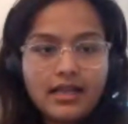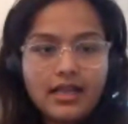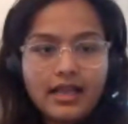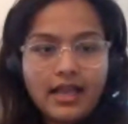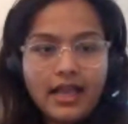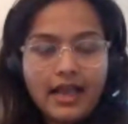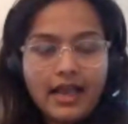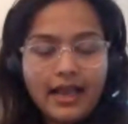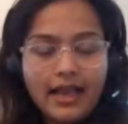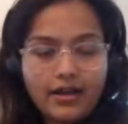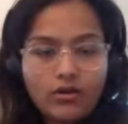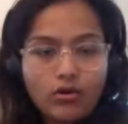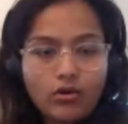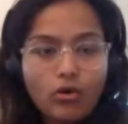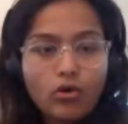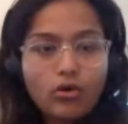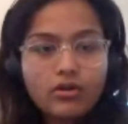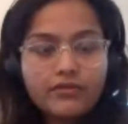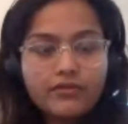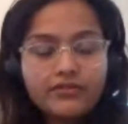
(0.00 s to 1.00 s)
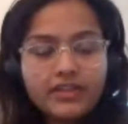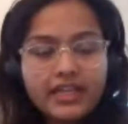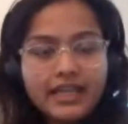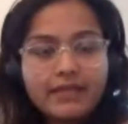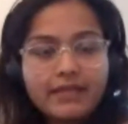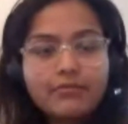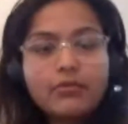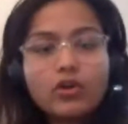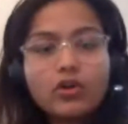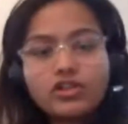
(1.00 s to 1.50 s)
And all of the
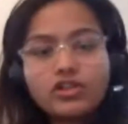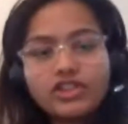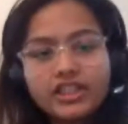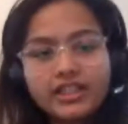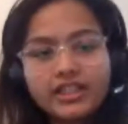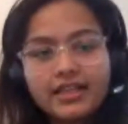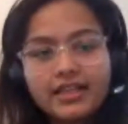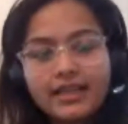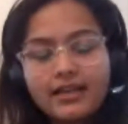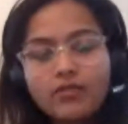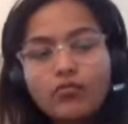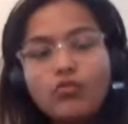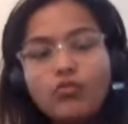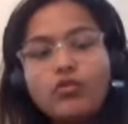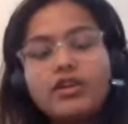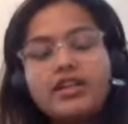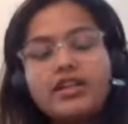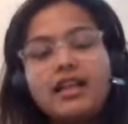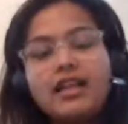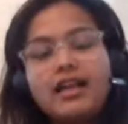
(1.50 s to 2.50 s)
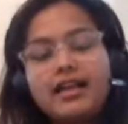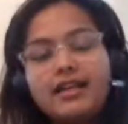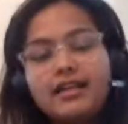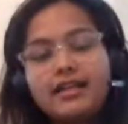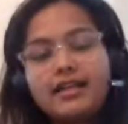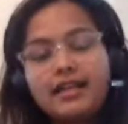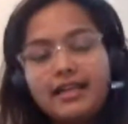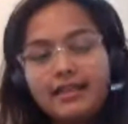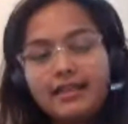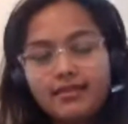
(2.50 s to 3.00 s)
game logic then would lie
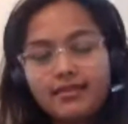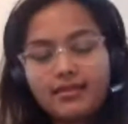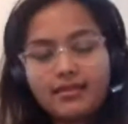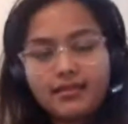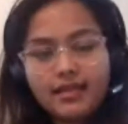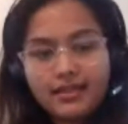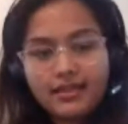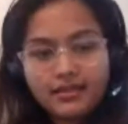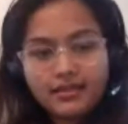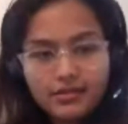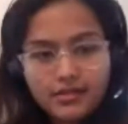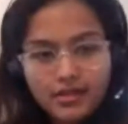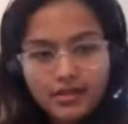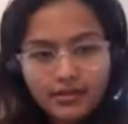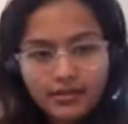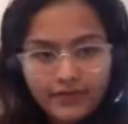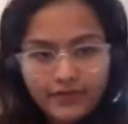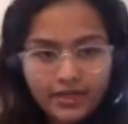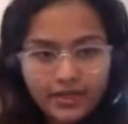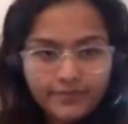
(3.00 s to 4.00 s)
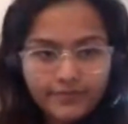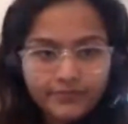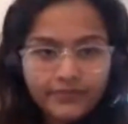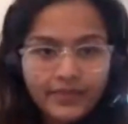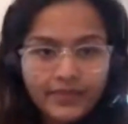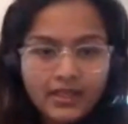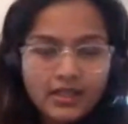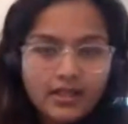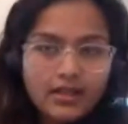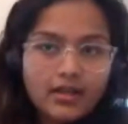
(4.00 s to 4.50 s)
in the server,
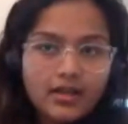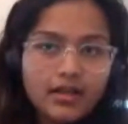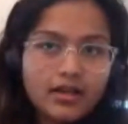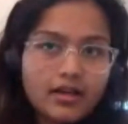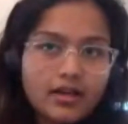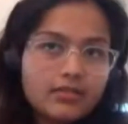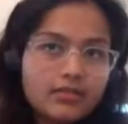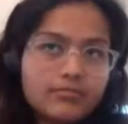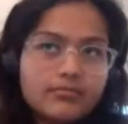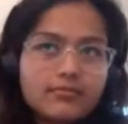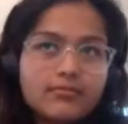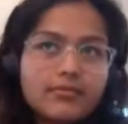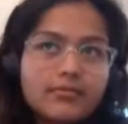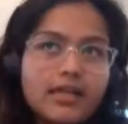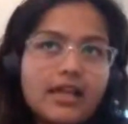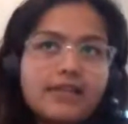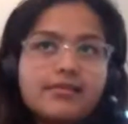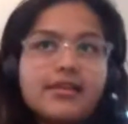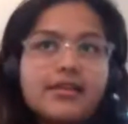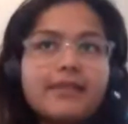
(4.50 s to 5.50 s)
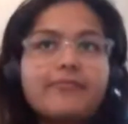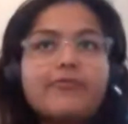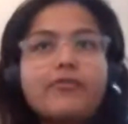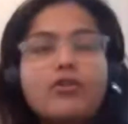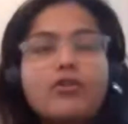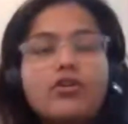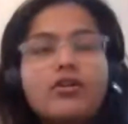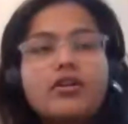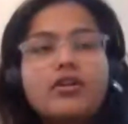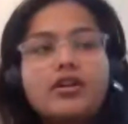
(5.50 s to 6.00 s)
um, except
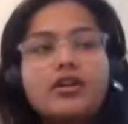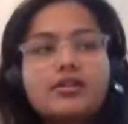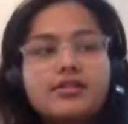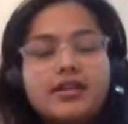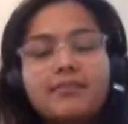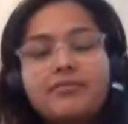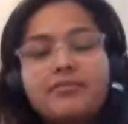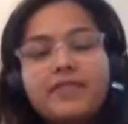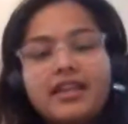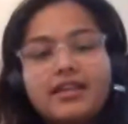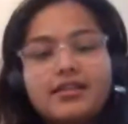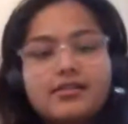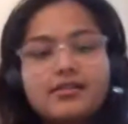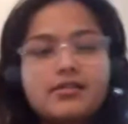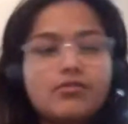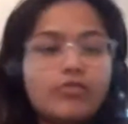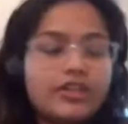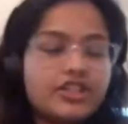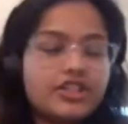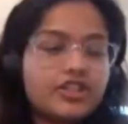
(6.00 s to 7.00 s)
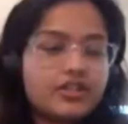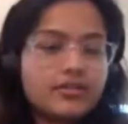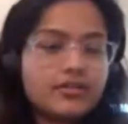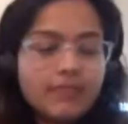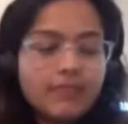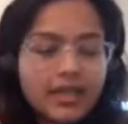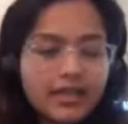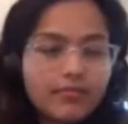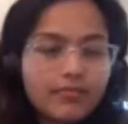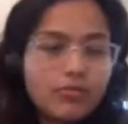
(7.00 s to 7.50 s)
for some things which
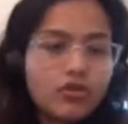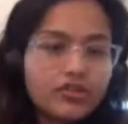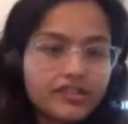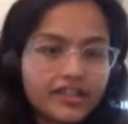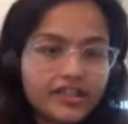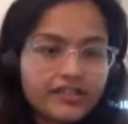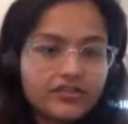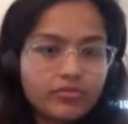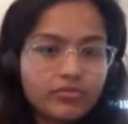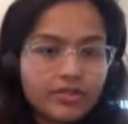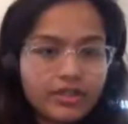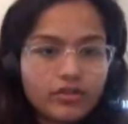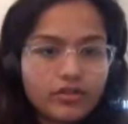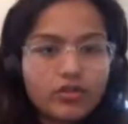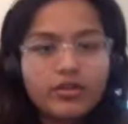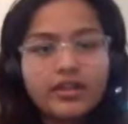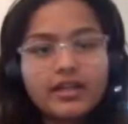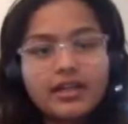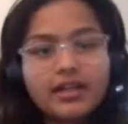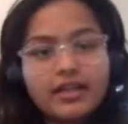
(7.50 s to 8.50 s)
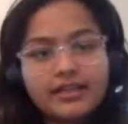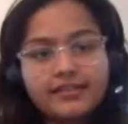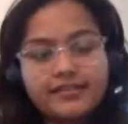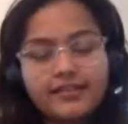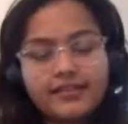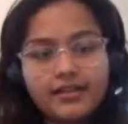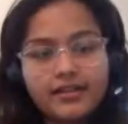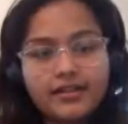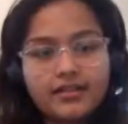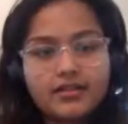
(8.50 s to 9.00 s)
make more sense to be on the client
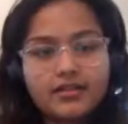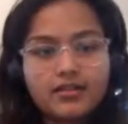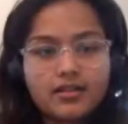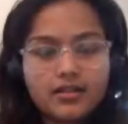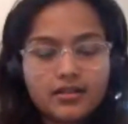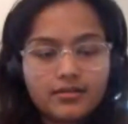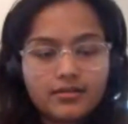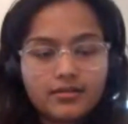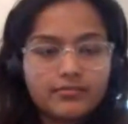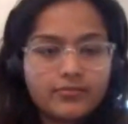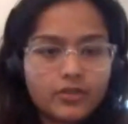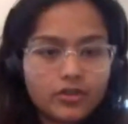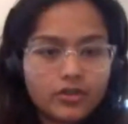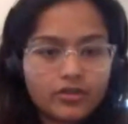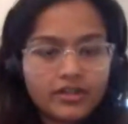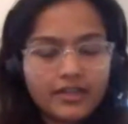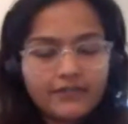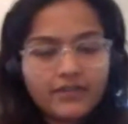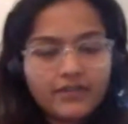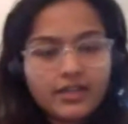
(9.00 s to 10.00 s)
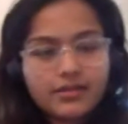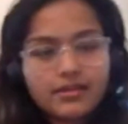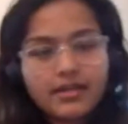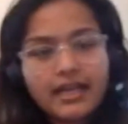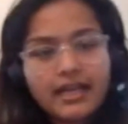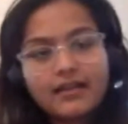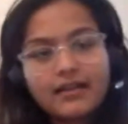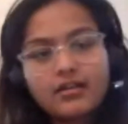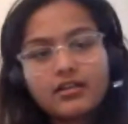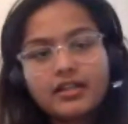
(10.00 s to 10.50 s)
side, that Phaser
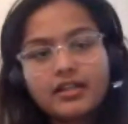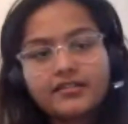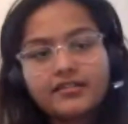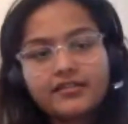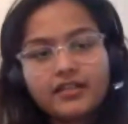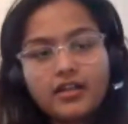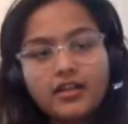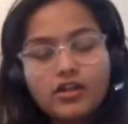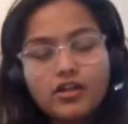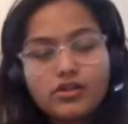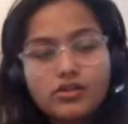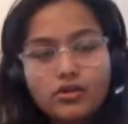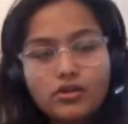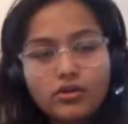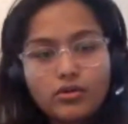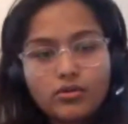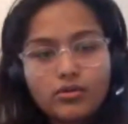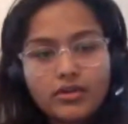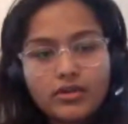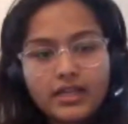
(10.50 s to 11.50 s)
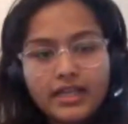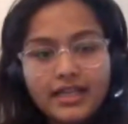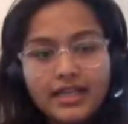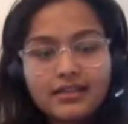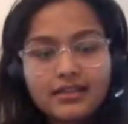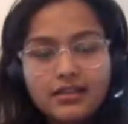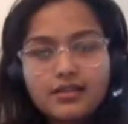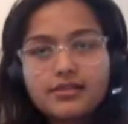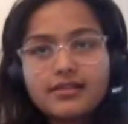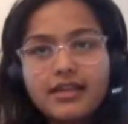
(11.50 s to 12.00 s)
calculates. So in
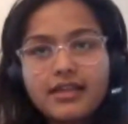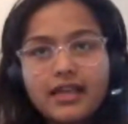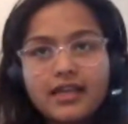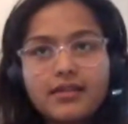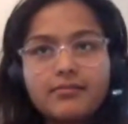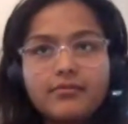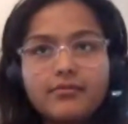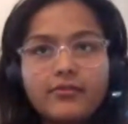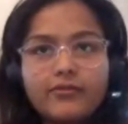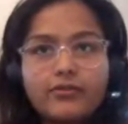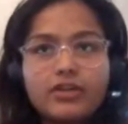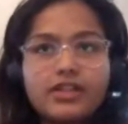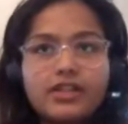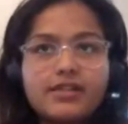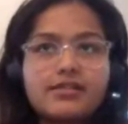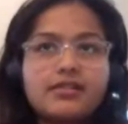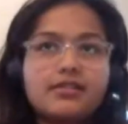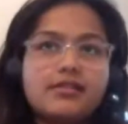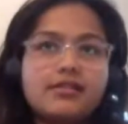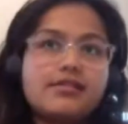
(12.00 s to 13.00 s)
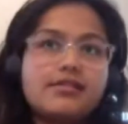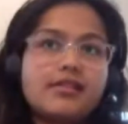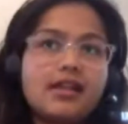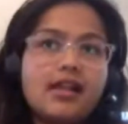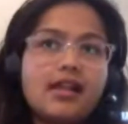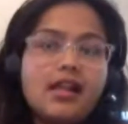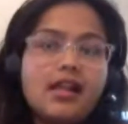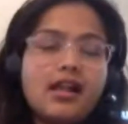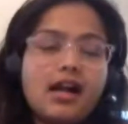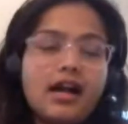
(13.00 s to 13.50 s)
this game, for instance,
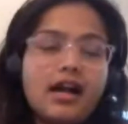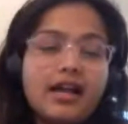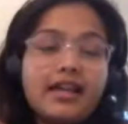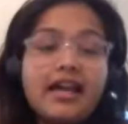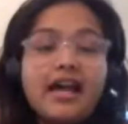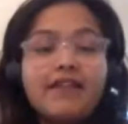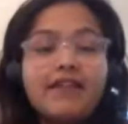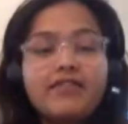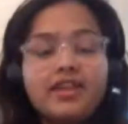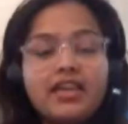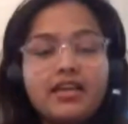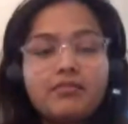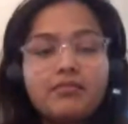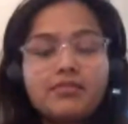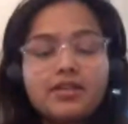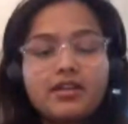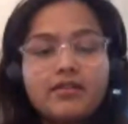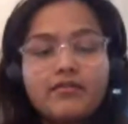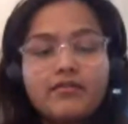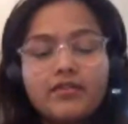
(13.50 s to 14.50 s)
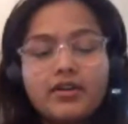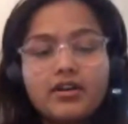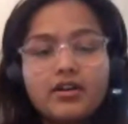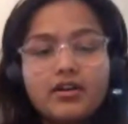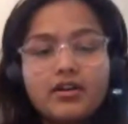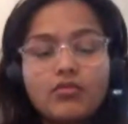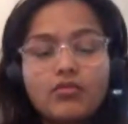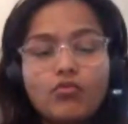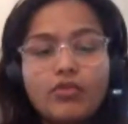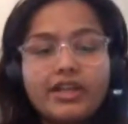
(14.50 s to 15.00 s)
I have a game server
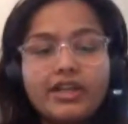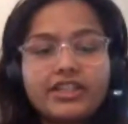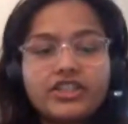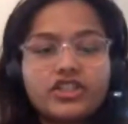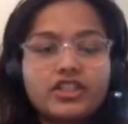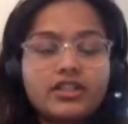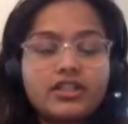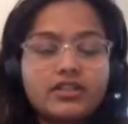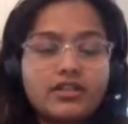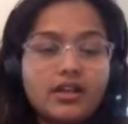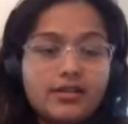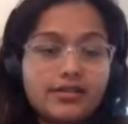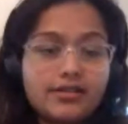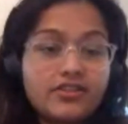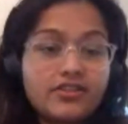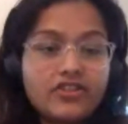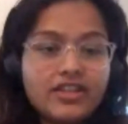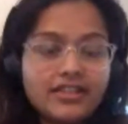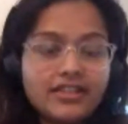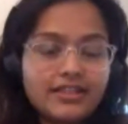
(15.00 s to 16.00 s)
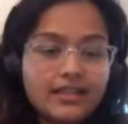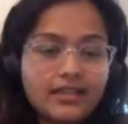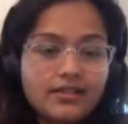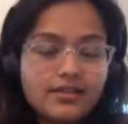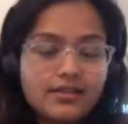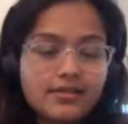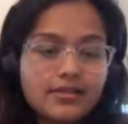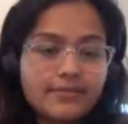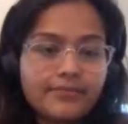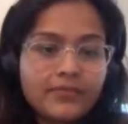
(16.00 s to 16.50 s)
which does three
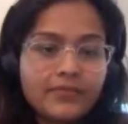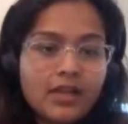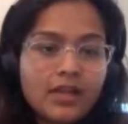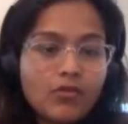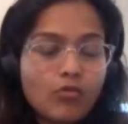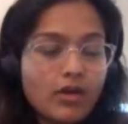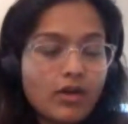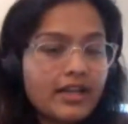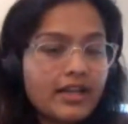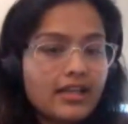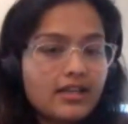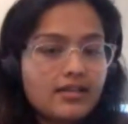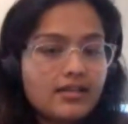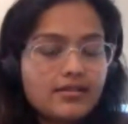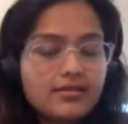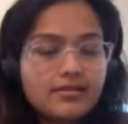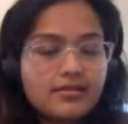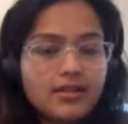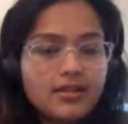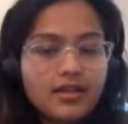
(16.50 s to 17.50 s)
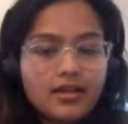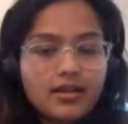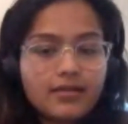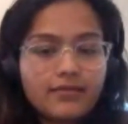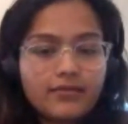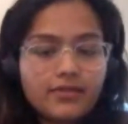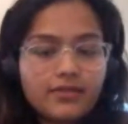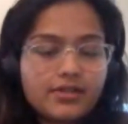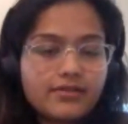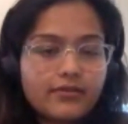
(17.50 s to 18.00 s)
things. One is,
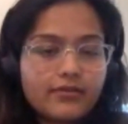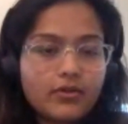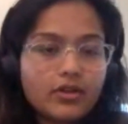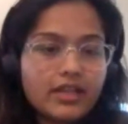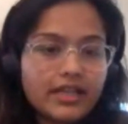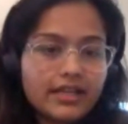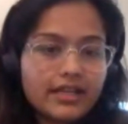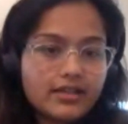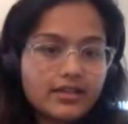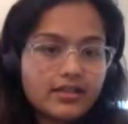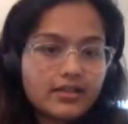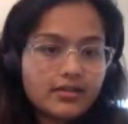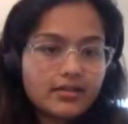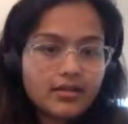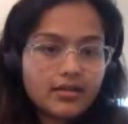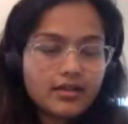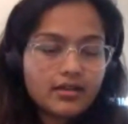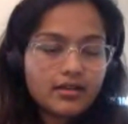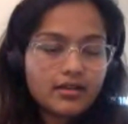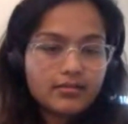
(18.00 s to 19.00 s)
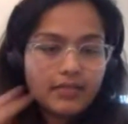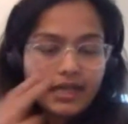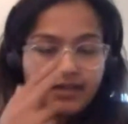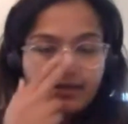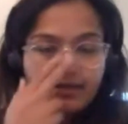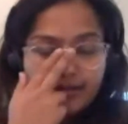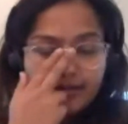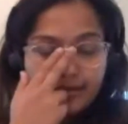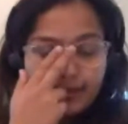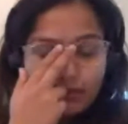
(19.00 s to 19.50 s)
first of all, it acts
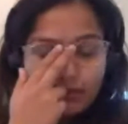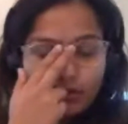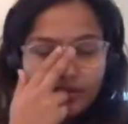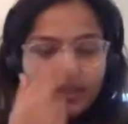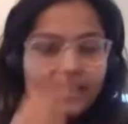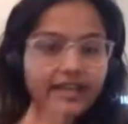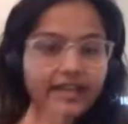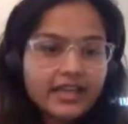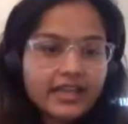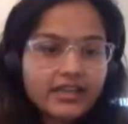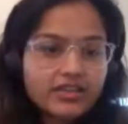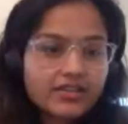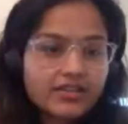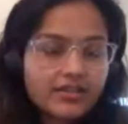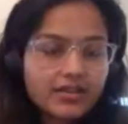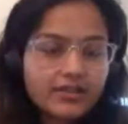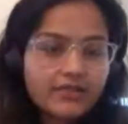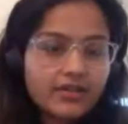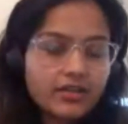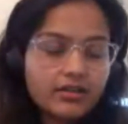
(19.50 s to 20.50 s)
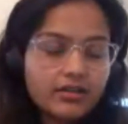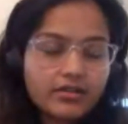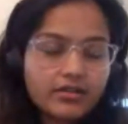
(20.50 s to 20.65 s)
as an authentication server.